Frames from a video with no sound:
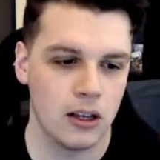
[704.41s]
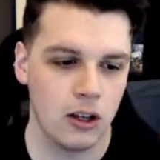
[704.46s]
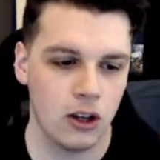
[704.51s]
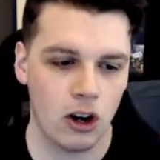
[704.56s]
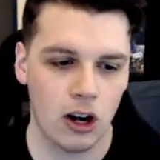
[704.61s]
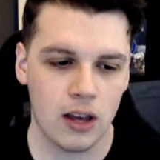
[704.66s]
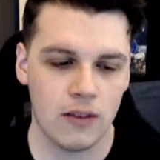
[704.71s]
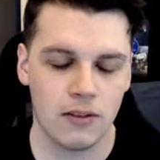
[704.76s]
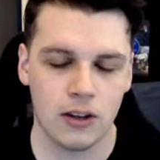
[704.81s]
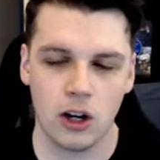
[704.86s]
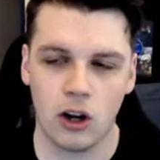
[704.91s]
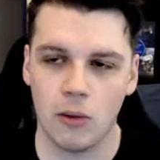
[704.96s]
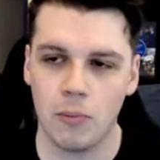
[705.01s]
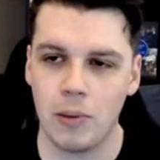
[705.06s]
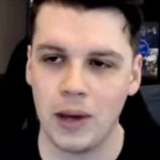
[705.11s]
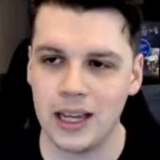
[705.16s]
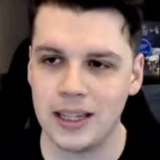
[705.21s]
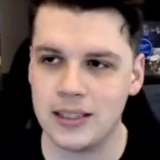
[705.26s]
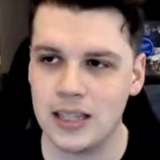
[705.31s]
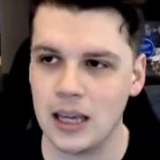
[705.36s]
You're not a
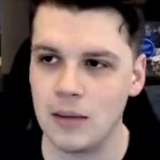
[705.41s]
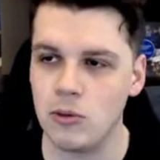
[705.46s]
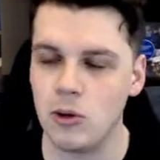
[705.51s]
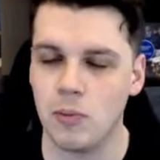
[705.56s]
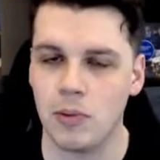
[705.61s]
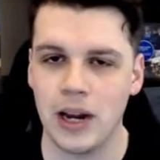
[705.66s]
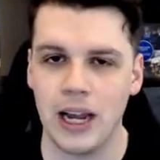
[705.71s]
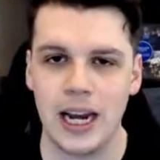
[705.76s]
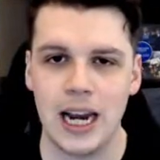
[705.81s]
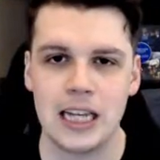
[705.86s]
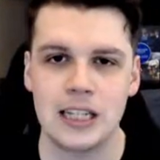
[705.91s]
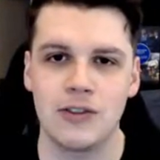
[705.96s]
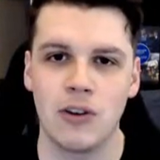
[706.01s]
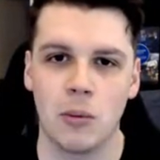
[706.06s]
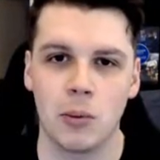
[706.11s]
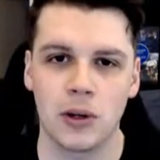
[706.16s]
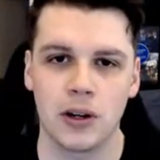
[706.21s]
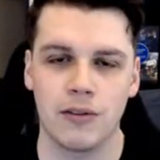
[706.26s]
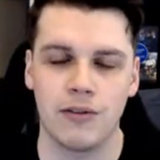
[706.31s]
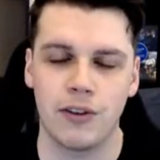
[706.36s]
big team. You play less
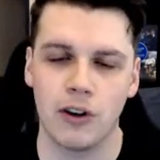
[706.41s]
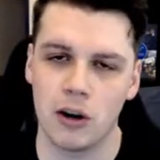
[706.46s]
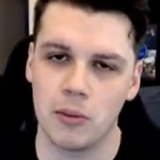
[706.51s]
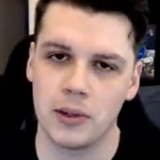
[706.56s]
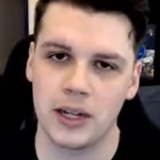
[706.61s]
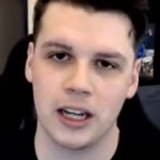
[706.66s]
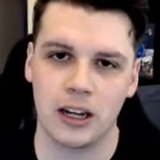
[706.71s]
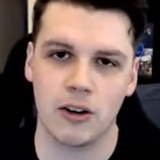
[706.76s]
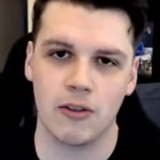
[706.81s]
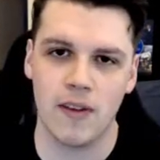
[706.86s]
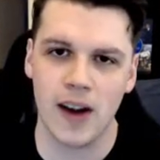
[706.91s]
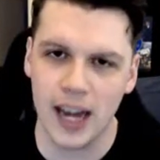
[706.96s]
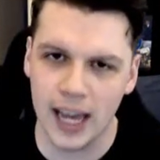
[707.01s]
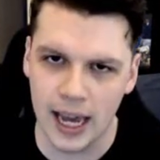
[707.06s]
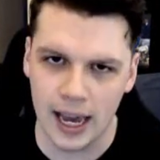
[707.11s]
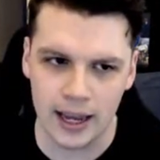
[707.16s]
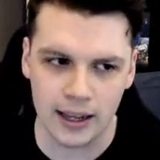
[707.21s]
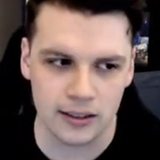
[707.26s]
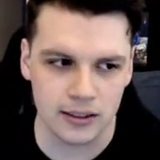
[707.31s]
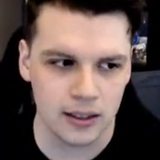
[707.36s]
football than Fulham and they got
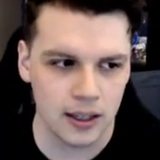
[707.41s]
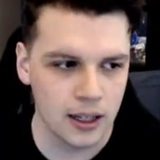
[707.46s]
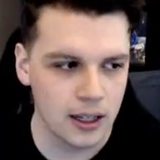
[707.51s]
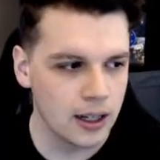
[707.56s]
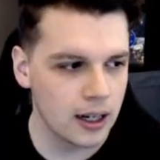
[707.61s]
relegated.